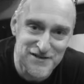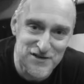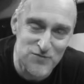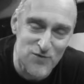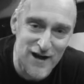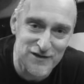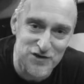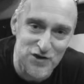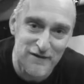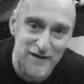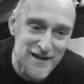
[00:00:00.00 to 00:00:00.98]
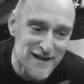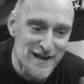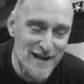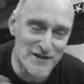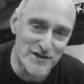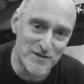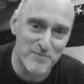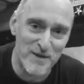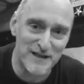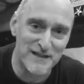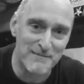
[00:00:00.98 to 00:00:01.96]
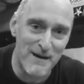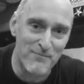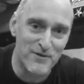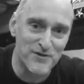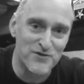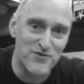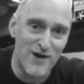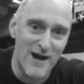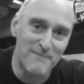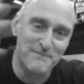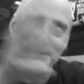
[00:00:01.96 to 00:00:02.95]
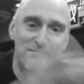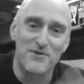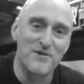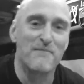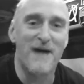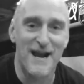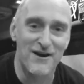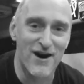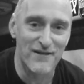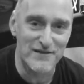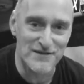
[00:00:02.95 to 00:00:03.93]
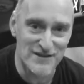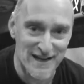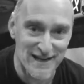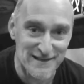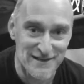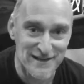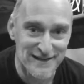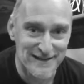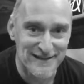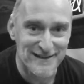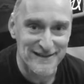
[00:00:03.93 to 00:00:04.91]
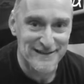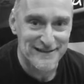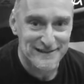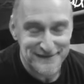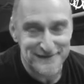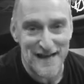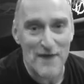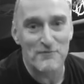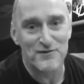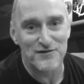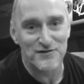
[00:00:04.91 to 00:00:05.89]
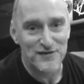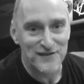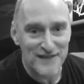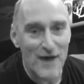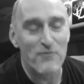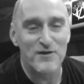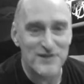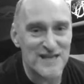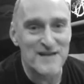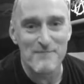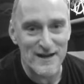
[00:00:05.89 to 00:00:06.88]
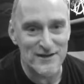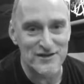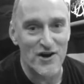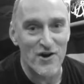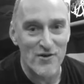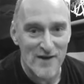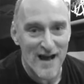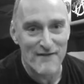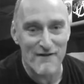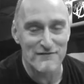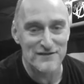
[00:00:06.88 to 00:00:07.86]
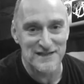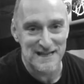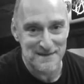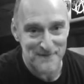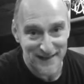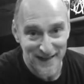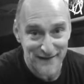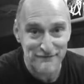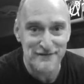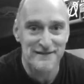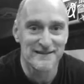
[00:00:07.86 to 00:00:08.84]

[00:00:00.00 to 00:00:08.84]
Just walked over and just picked him up with two arms and put him back on the stage. That was the best show I've ever seen in my life.